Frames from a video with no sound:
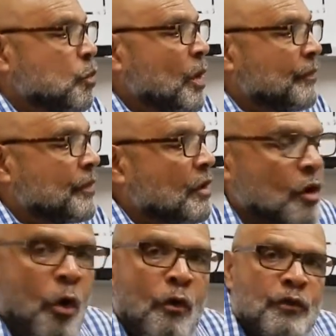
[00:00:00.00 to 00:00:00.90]
with the
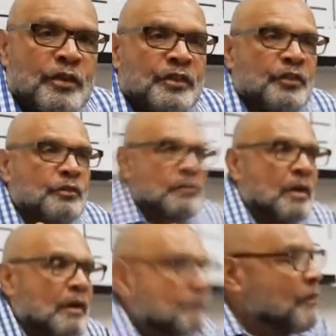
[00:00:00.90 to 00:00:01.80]
COVID
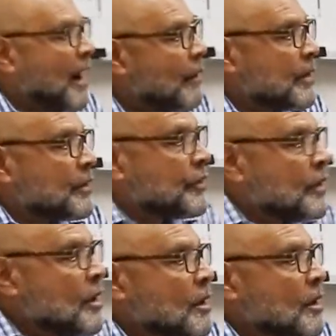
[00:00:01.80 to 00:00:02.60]
virus,